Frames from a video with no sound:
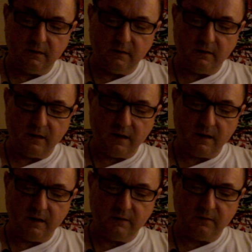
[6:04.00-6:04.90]
in the
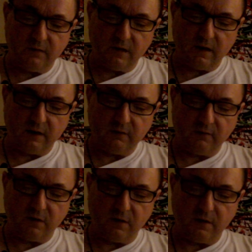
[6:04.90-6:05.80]
age of the last
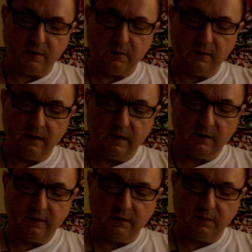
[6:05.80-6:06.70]
pharaoh,
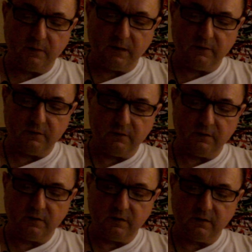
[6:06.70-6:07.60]
Cleopatra
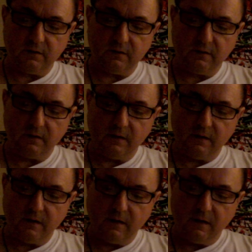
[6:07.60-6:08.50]
VI,
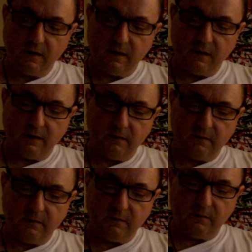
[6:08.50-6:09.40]
and
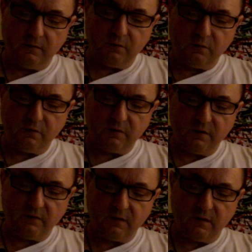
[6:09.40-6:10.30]
destruction
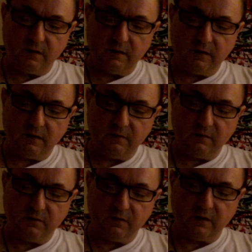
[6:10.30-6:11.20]
of the lighthouse
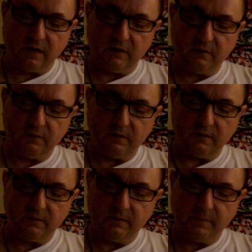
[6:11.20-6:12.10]
of Alexandria.
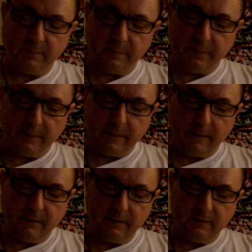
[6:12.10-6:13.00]

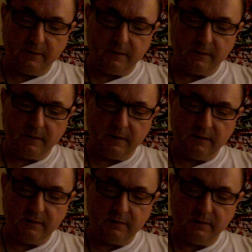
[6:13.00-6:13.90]
It
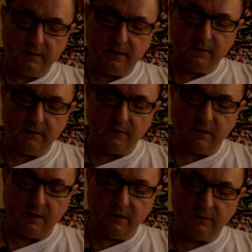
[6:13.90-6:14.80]
contained the seeds of
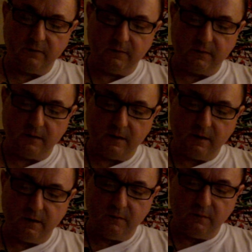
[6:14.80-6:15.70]
life.
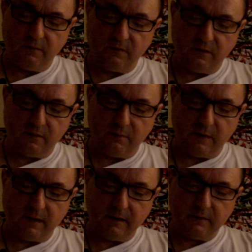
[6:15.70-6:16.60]
We fell
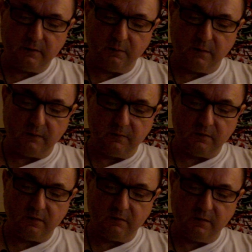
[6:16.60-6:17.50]
back to Mount
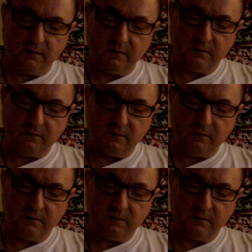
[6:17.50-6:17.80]
Sirius,